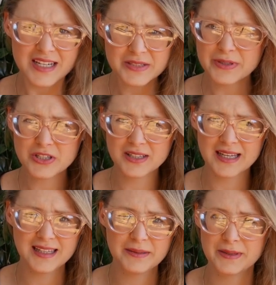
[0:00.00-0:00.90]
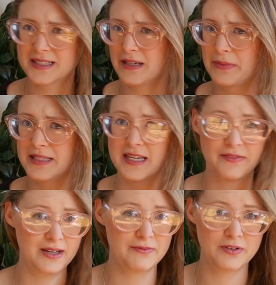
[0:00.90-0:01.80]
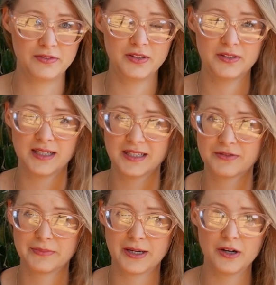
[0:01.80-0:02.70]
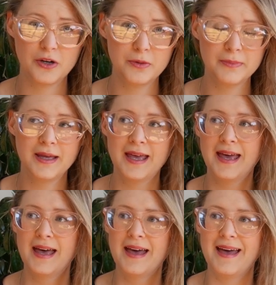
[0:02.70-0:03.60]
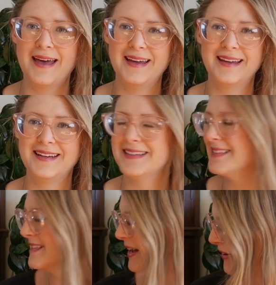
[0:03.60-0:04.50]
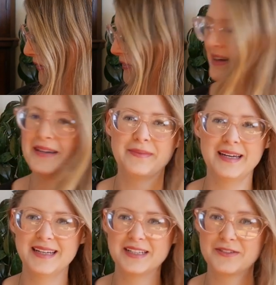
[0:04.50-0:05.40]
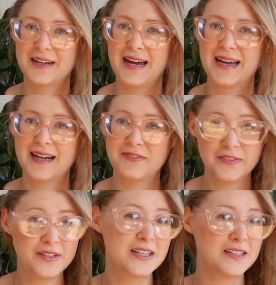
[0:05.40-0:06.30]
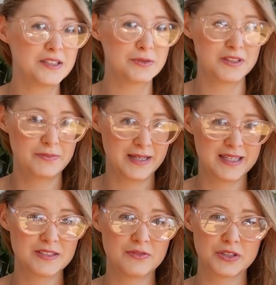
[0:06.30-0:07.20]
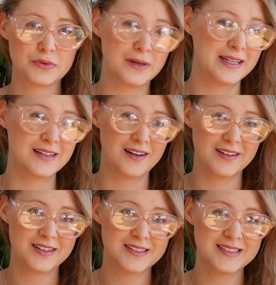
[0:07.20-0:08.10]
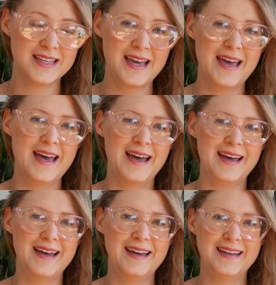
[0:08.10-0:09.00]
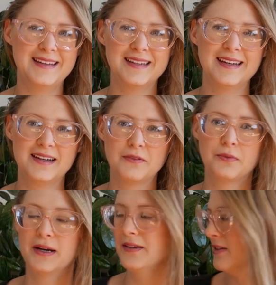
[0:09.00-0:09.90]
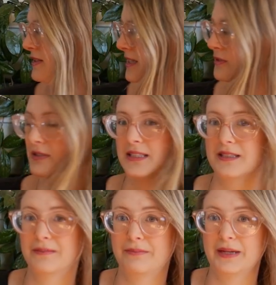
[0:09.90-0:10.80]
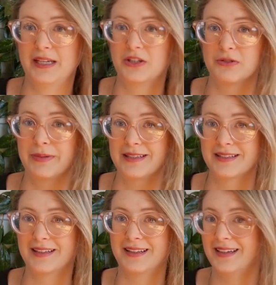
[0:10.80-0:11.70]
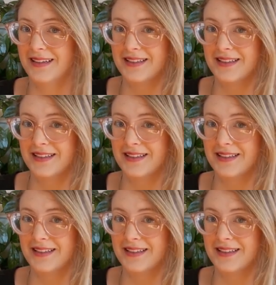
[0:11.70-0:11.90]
Especially lately because I've been saving up for a few things for my home, and so I made it to where I got $50 worth of plants for $20, and one of those things was this big huge peace lily.